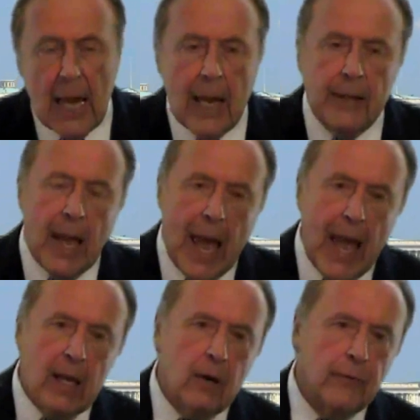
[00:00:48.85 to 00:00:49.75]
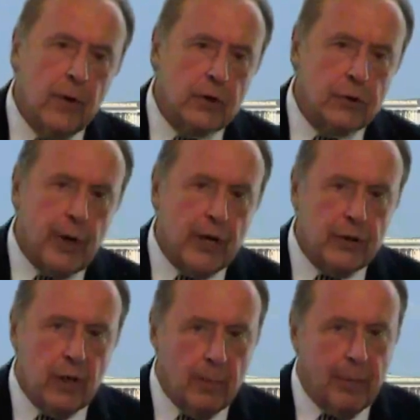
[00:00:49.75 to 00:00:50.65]
And the anger,
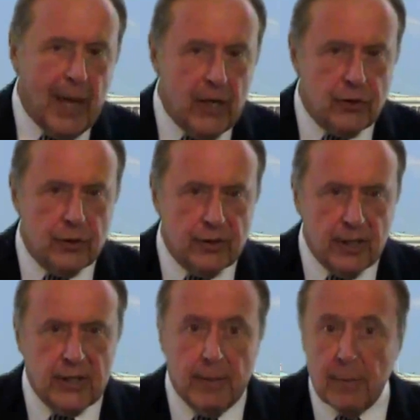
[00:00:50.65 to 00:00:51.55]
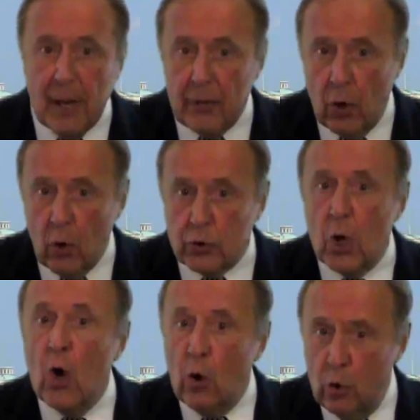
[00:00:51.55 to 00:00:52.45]
frustration, and impatience exhibited by those
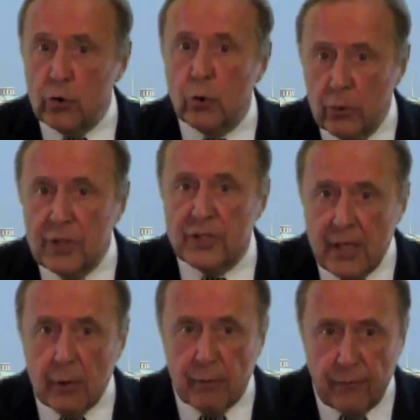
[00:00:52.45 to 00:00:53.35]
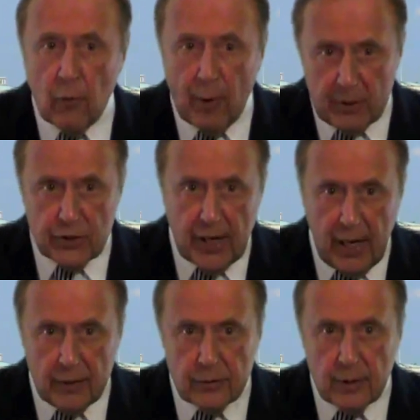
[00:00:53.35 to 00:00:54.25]
who truly seek reform and
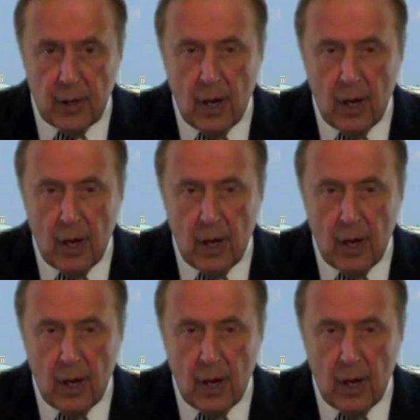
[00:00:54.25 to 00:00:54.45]
change